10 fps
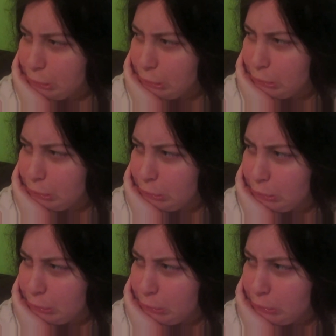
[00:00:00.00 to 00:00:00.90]
have to do it
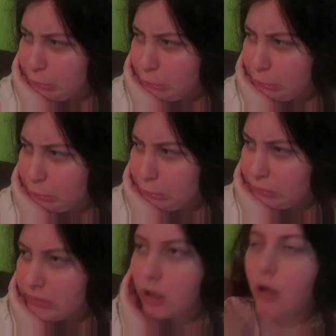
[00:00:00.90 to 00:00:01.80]
another day.
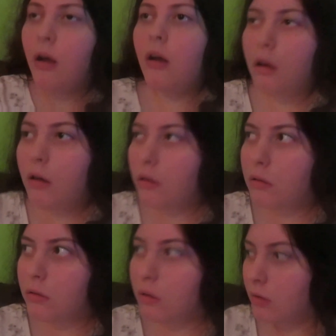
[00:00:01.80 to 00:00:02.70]
I
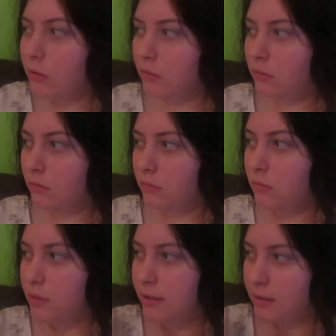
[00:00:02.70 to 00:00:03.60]
can't.
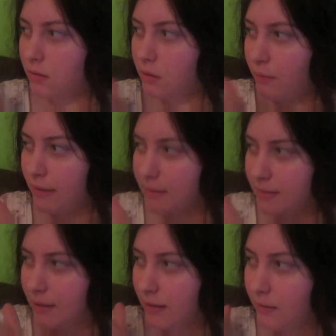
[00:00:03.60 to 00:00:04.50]
Because it's only
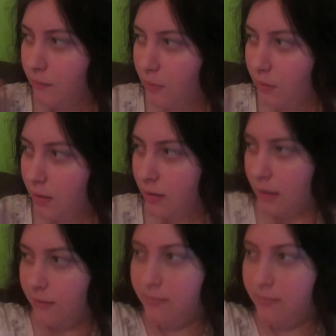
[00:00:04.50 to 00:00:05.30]
Wednesday and a Friday.